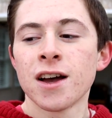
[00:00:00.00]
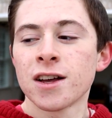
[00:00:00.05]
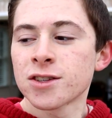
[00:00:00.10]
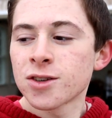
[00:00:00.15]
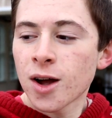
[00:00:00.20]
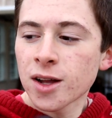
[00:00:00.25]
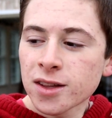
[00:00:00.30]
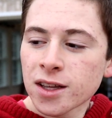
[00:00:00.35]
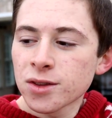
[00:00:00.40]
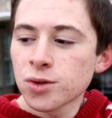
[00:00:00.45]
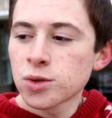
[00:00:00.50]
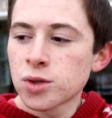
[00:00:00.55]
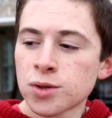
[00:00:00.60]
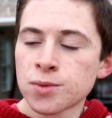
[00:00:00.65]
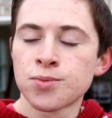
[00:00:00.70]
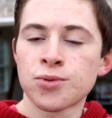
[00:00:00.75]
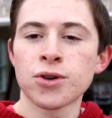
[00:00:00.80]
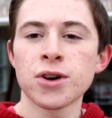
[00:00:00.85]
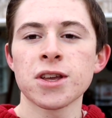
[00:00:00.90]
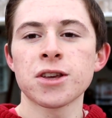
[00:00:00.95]
So I thought this
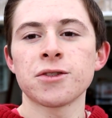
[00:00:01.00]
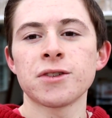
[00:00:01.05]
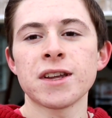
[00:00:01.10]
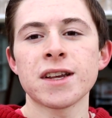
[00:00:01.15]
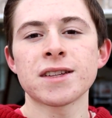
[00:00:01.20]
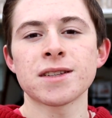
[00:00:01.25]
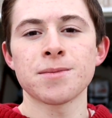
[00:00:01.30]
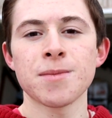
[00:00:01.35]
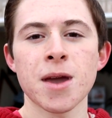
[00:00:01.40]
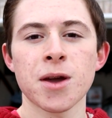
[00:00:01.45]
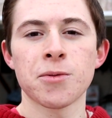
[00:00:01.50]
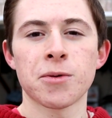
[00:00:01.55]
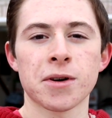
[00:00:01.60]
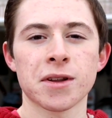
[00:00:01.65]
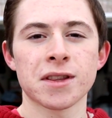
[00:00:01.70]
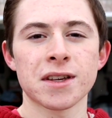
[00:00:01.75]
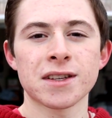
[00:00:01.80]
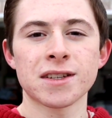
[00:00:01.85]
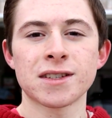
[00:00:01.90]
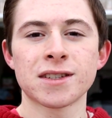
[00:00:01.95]
was pretty unique to make one
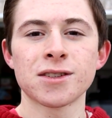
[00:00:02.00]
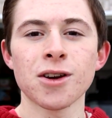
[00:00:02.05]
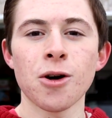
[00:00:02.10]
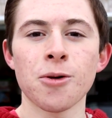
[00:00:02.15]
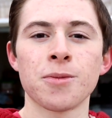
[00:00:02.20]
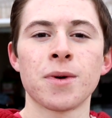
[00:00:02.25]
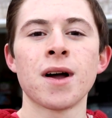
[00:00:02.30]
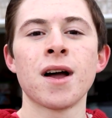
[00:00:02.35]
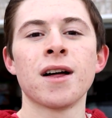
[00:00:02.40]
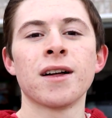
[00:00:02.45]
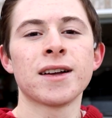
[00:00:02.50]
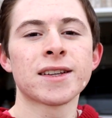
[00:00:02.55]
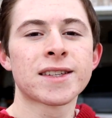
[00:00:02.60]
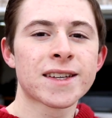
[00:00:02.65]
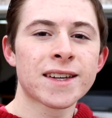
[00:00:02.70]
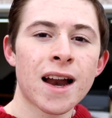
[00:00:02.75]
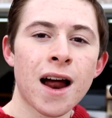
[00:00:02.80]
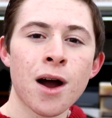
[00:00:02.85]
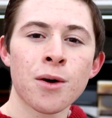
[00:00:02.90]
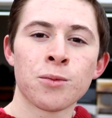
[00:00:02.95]
of these. So let's
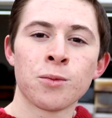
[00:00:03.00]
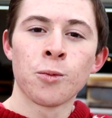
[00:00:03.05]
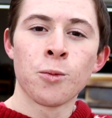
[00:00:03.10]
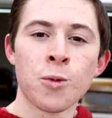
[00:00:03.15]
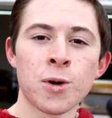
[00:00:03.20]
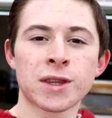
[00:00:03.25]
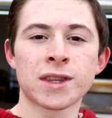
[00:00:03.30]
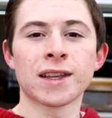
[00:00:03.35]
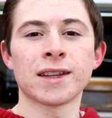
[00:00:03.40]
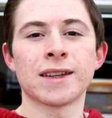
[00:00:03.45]
get on with the